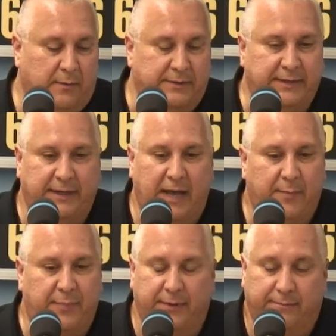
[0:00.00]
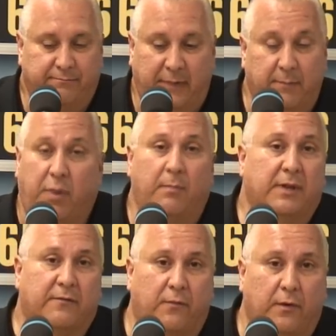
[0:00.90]
We see it happen in
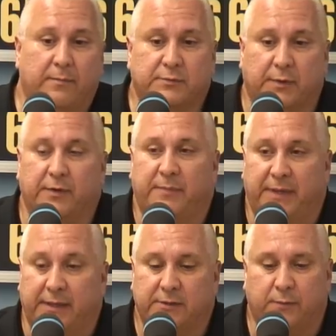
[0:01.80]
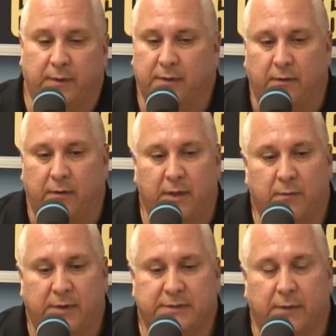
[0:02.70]
public forums, whether it be this one or other
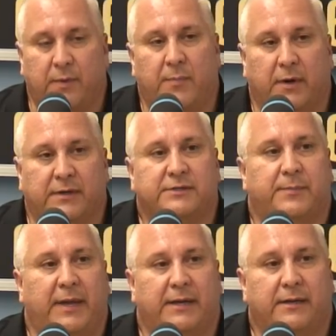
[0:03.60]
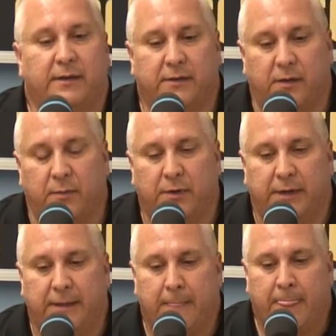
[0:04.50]
ones that we participate in in the community.